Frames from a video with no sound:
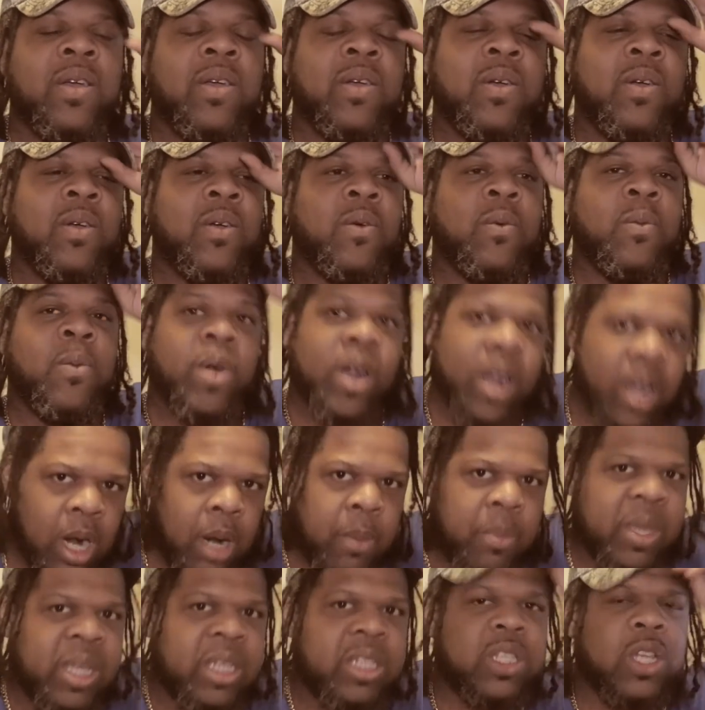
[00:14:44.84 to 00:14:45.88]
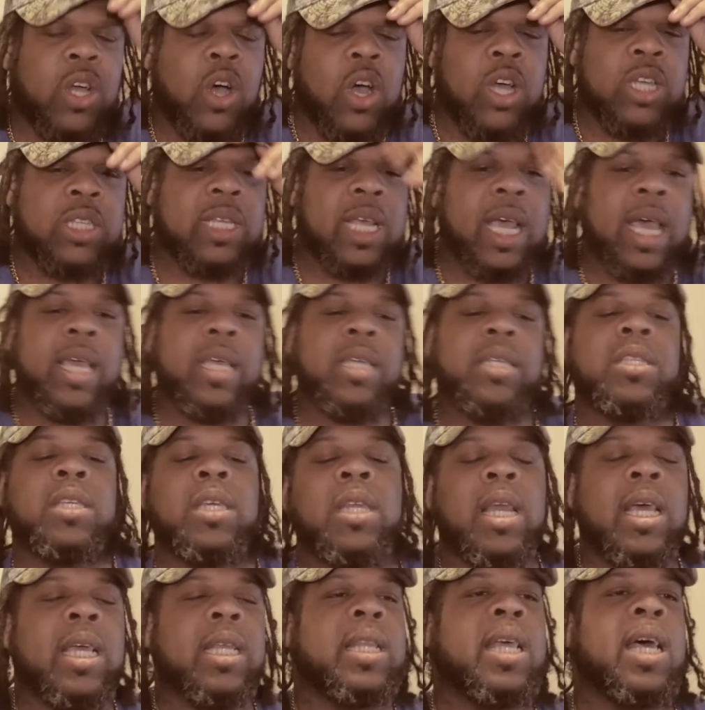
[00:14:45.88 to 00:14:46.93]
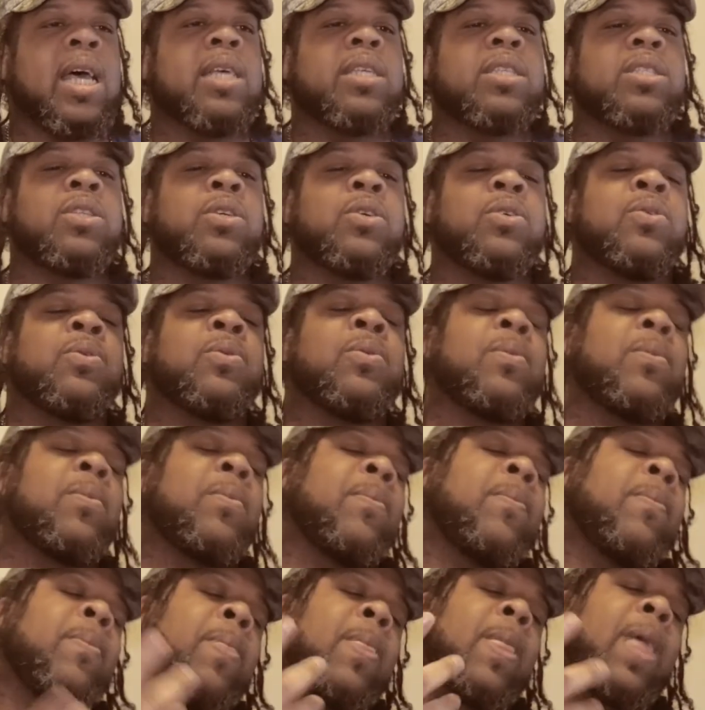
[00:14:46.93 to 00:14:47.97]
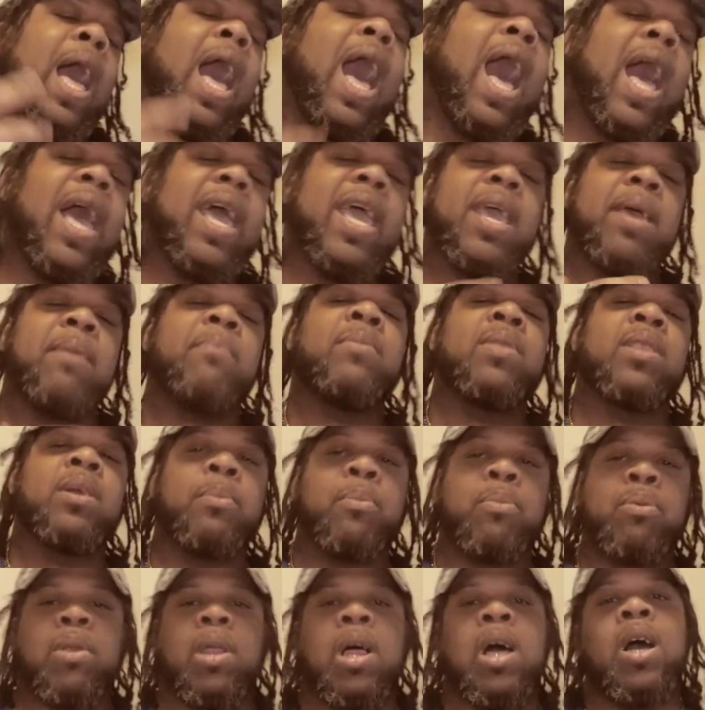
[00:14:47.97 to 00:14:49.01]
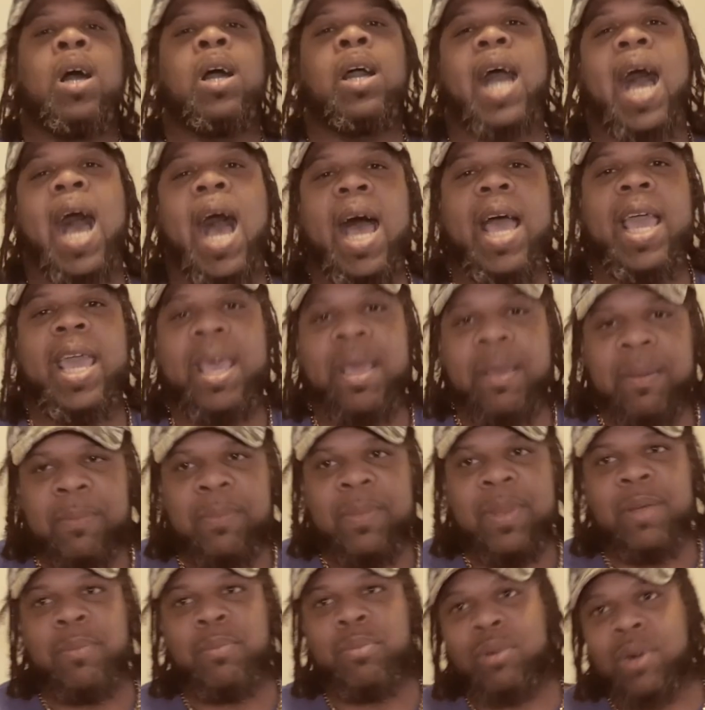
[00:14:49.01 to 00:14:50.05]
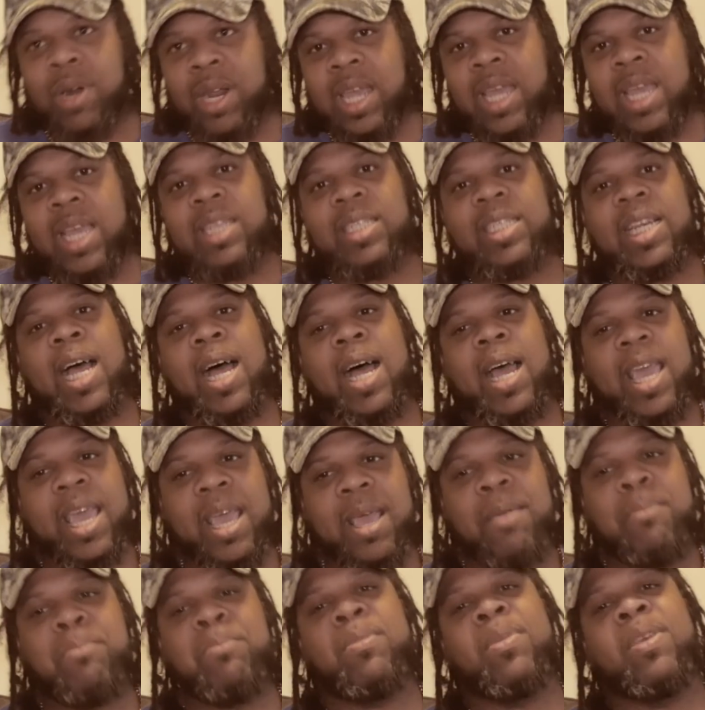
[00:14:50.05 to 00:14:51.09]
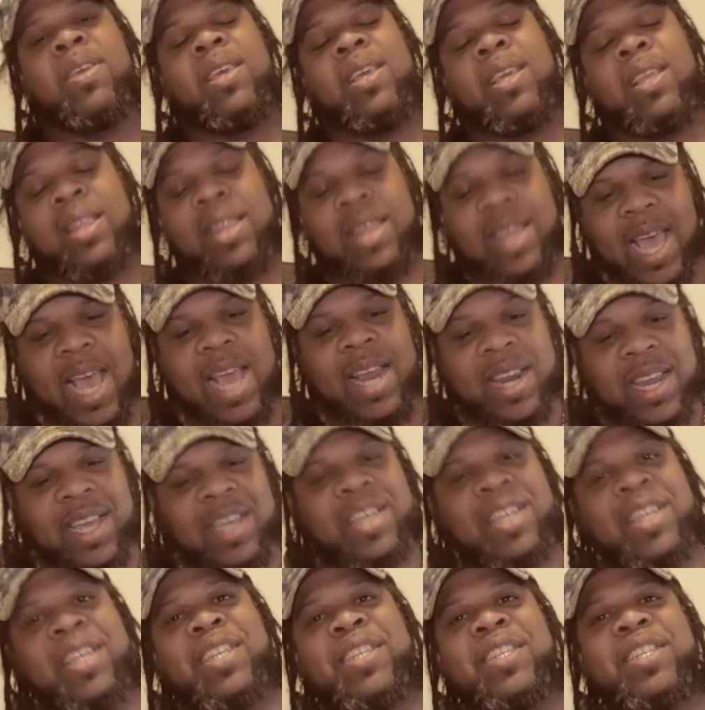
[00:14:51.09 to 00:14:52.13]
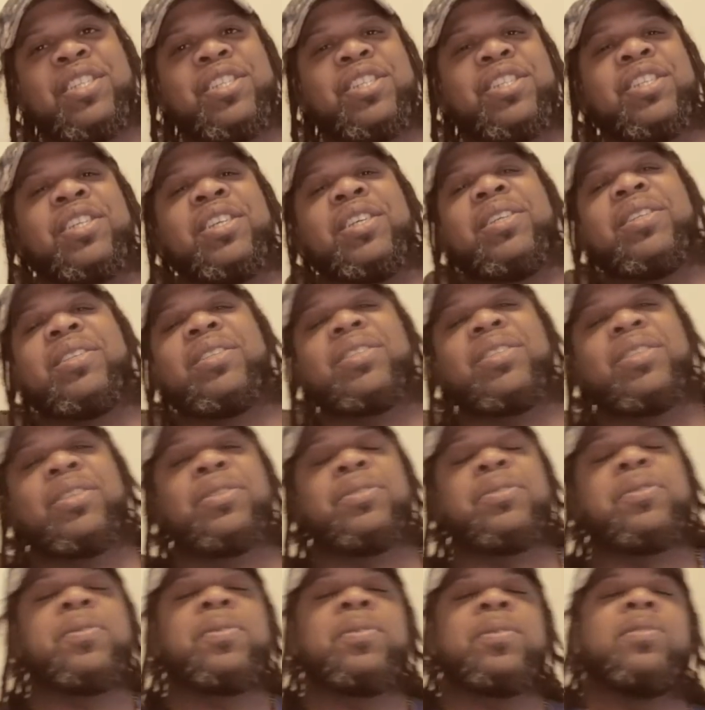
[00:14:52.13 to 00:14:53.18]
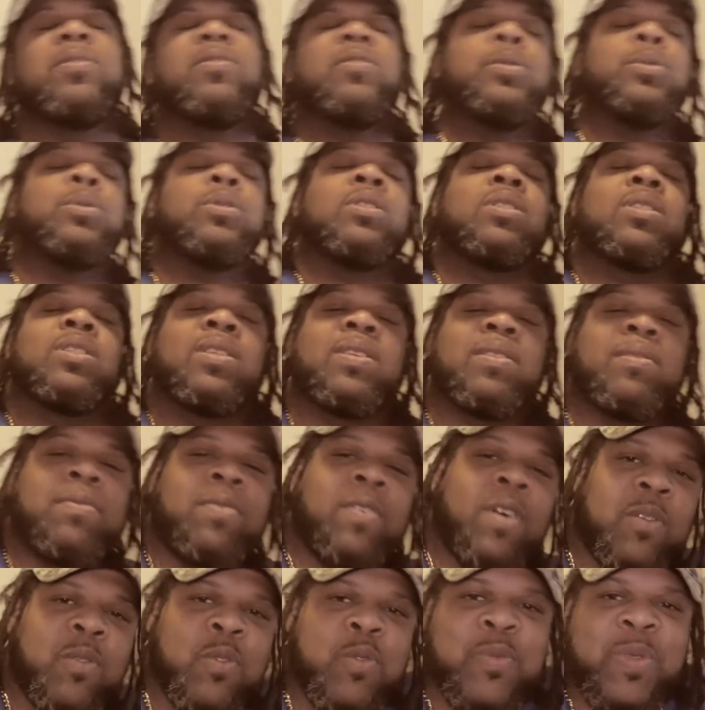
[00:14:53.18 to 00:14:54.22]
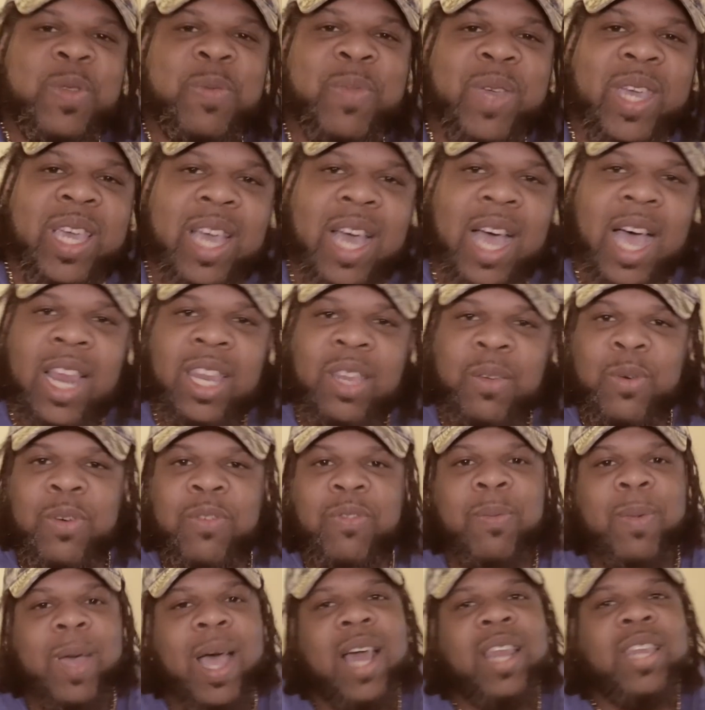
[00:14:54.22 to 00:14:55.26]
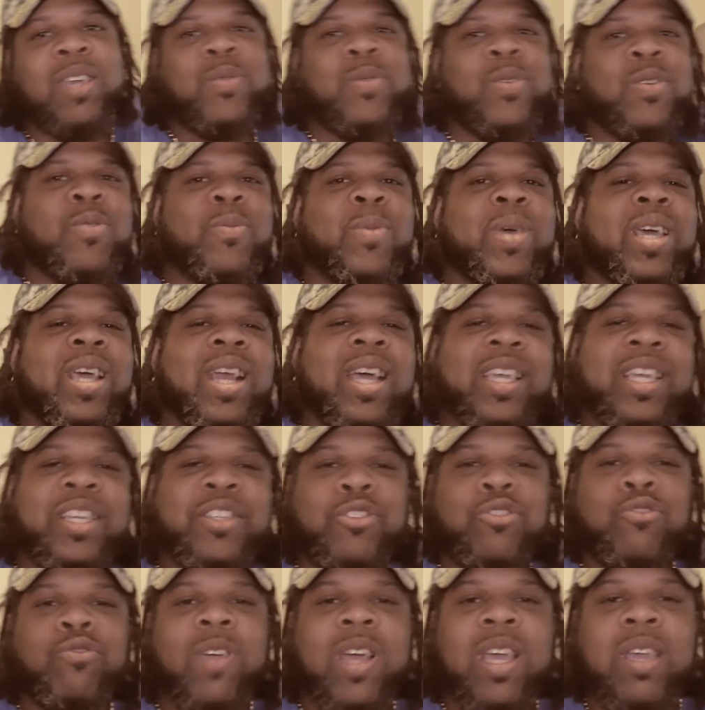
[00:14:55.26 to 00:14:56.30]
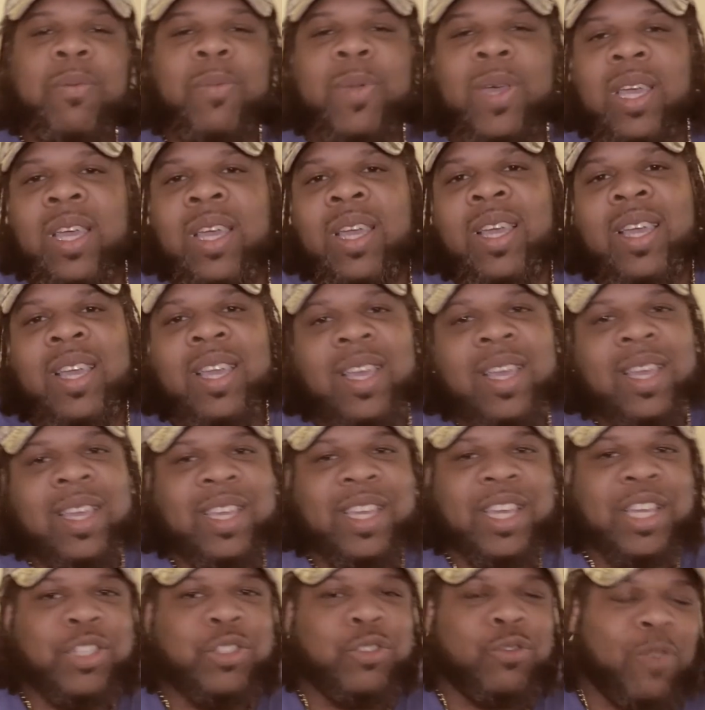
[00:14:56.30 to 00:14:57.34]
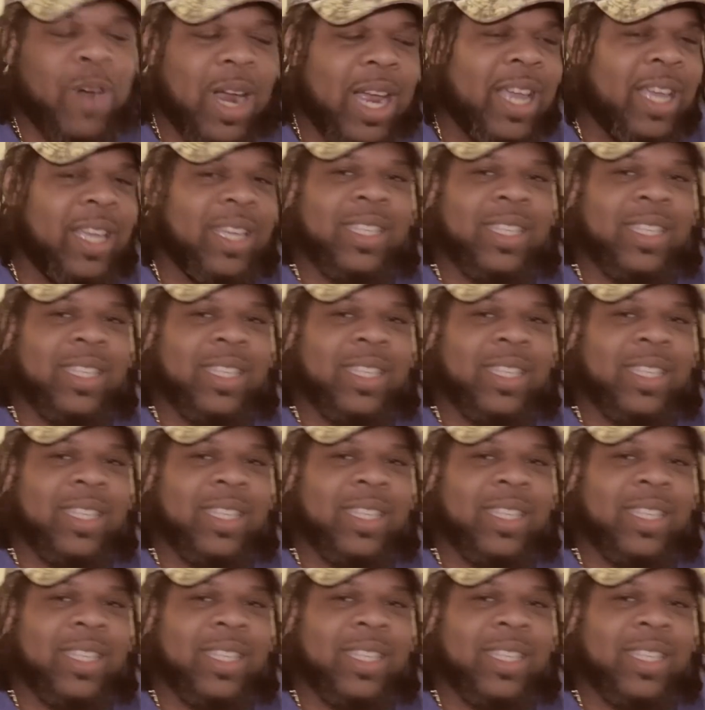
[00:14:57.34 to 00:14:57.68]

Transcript: we're gonna be stars at and shit like that. So I am the plug. I am the bridge. I am that nigga in this shit. So fuck with me, man. Hollywood from Hollywood, man. I get you right, man. get you right.